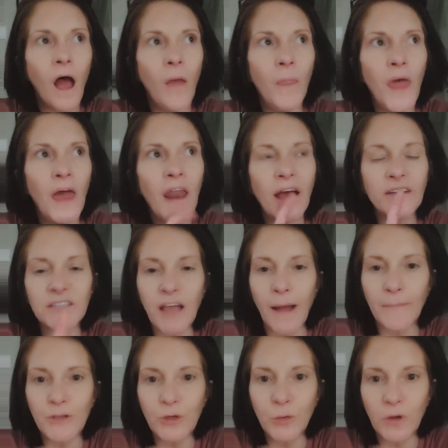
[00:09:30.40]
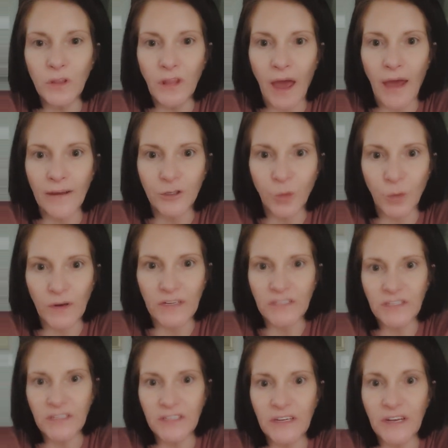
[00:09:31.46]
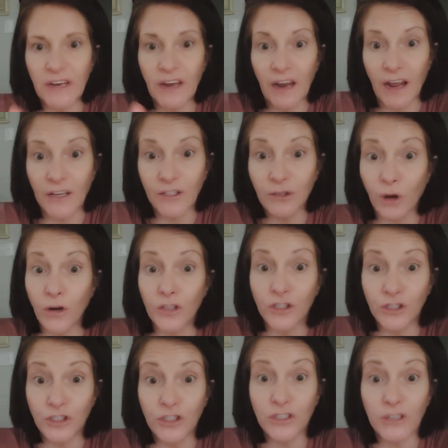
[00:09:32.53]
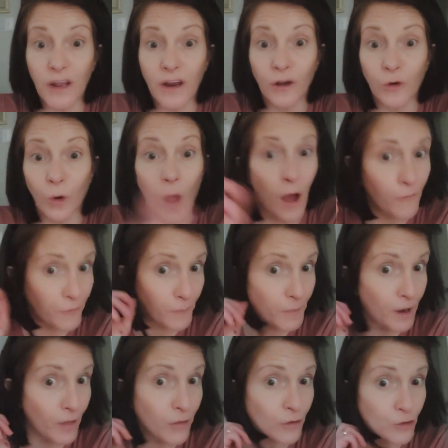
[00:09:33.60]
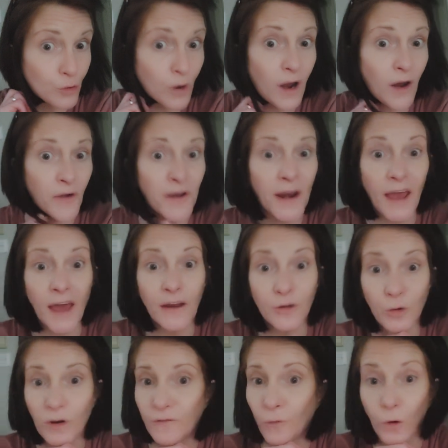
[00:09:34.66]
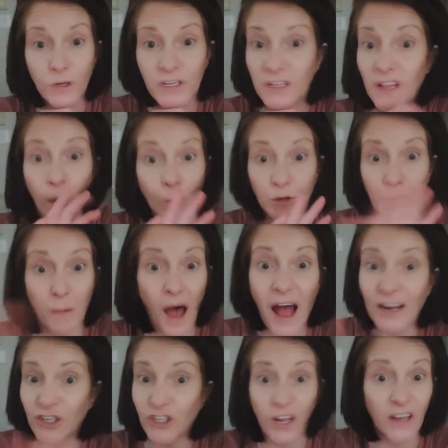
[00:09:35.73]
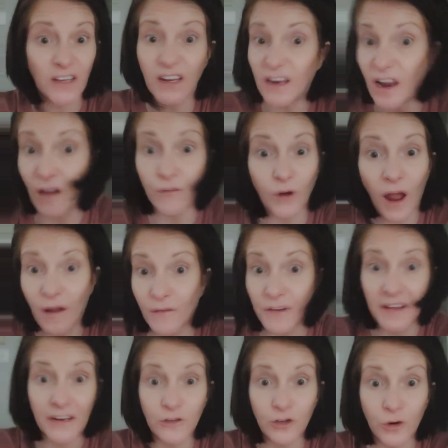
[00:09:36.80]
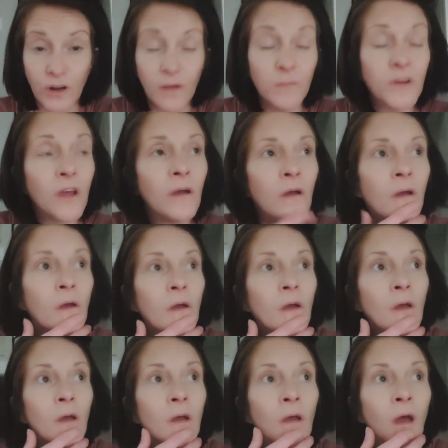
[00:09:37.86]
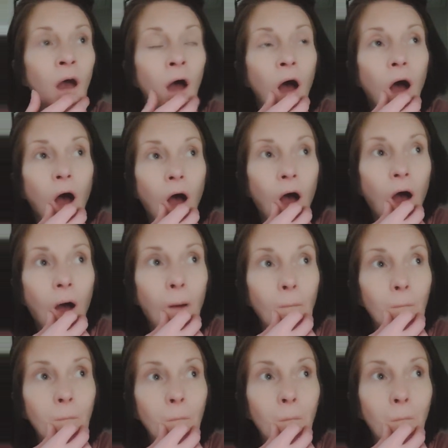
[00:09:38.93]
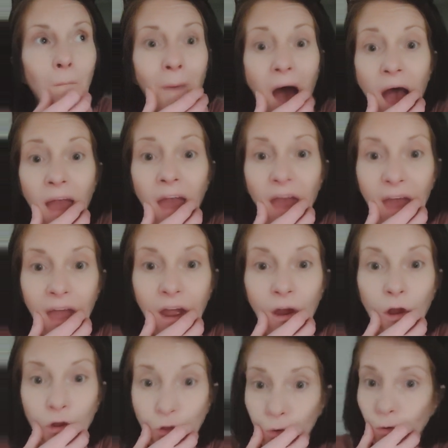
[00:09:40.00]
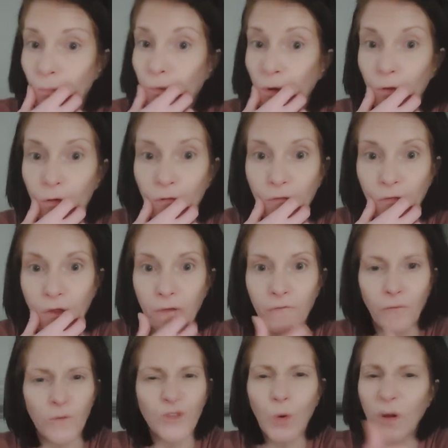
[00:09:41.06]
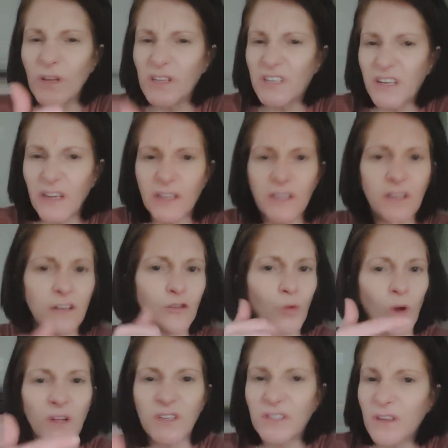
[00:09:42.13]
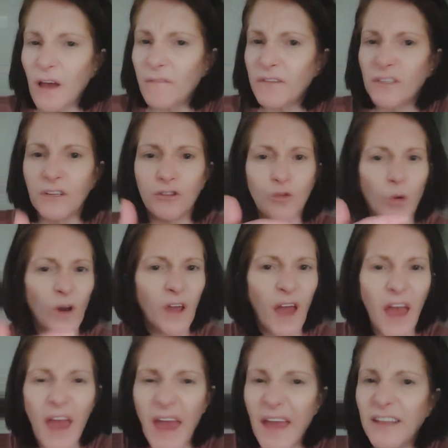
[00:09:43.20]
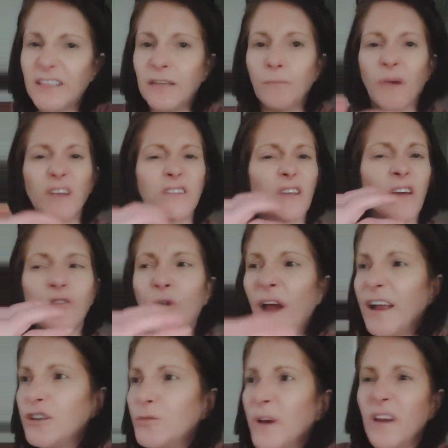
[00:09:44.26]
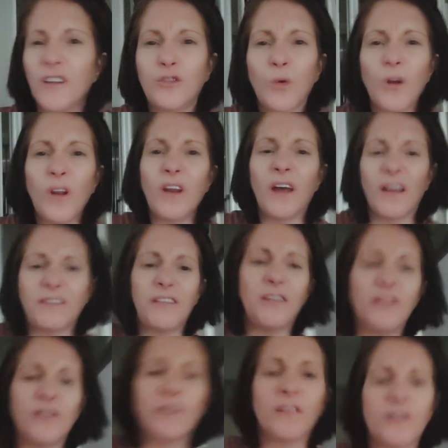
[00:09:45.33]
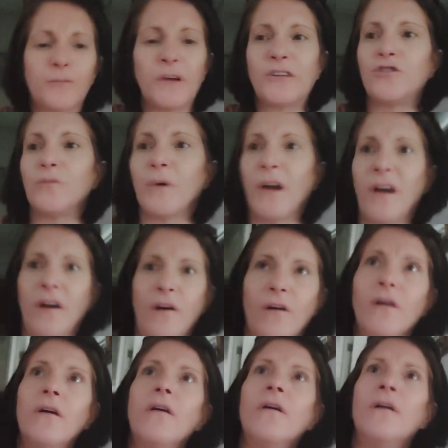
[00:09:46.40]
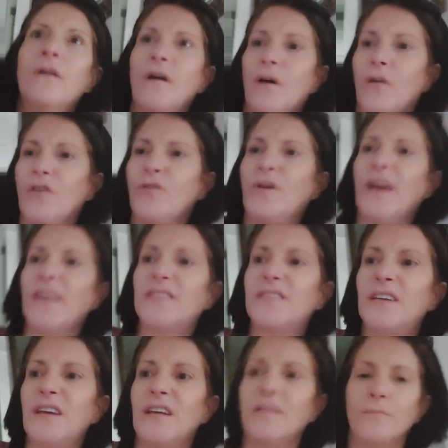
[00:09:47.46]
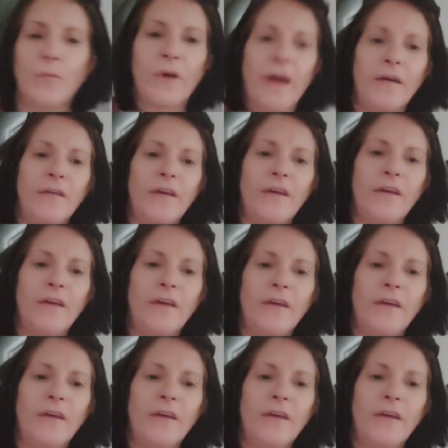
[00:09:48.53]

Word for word: and then I stopped doing that in 2016 and I started to just let it grow from another short haircut I had in 2014 that was botched. I did never ever get trimmed. Um, my hair grew beautifully from 2016, 2017, 2018. My son graduated 2019. Look at this picture of my hair. Oh, you can't see it. Okay, here's the